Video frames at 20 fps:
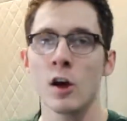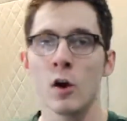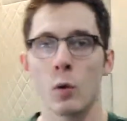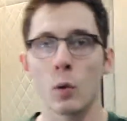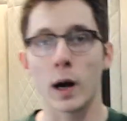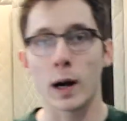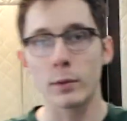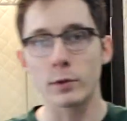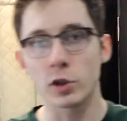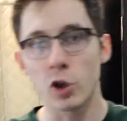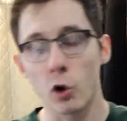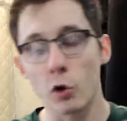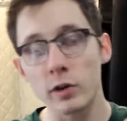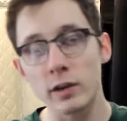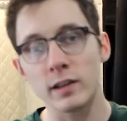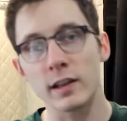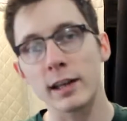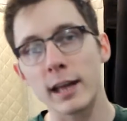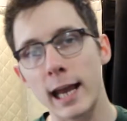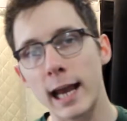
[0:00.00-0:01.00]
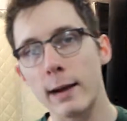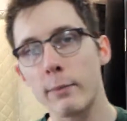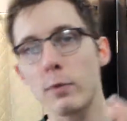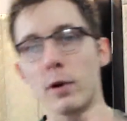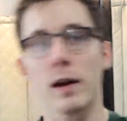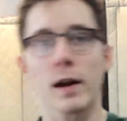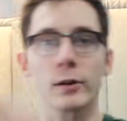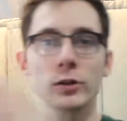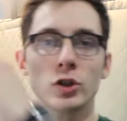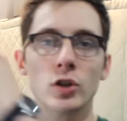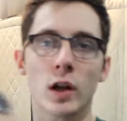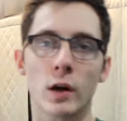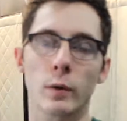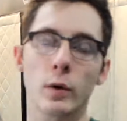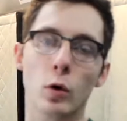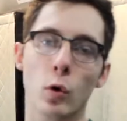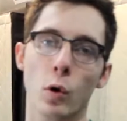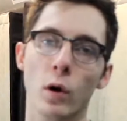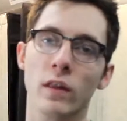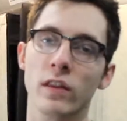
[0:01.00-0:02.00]
where I was holding the camera and I was trying to
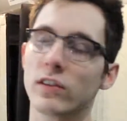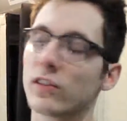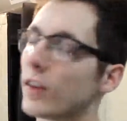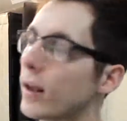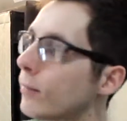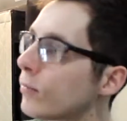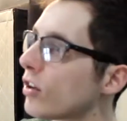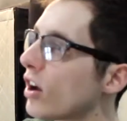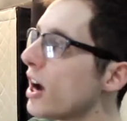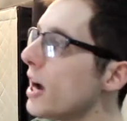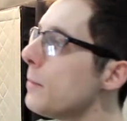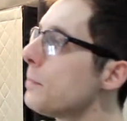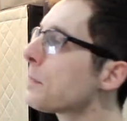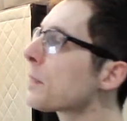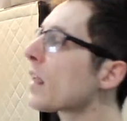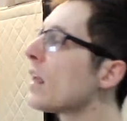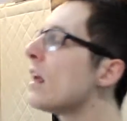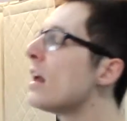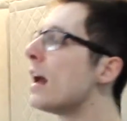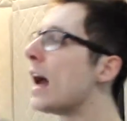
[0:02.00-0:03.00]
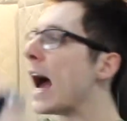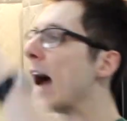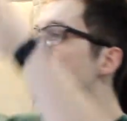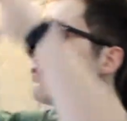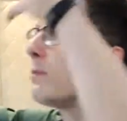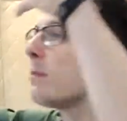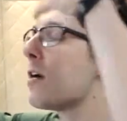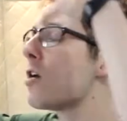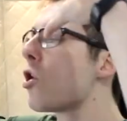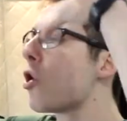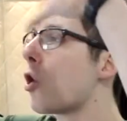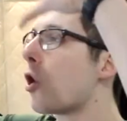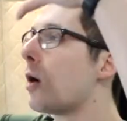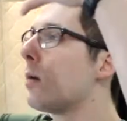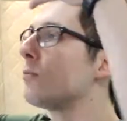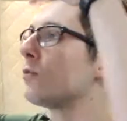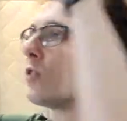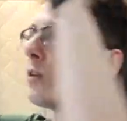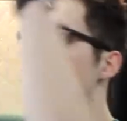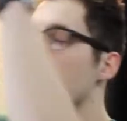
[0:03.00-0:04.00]
record at the same time. Having my
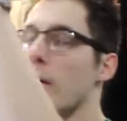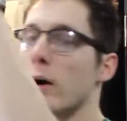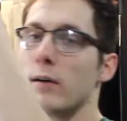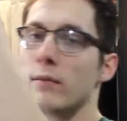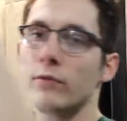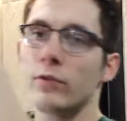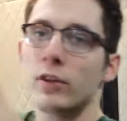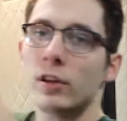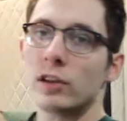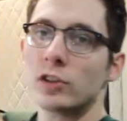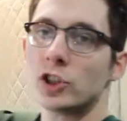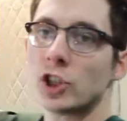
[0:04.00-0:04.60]
arms above the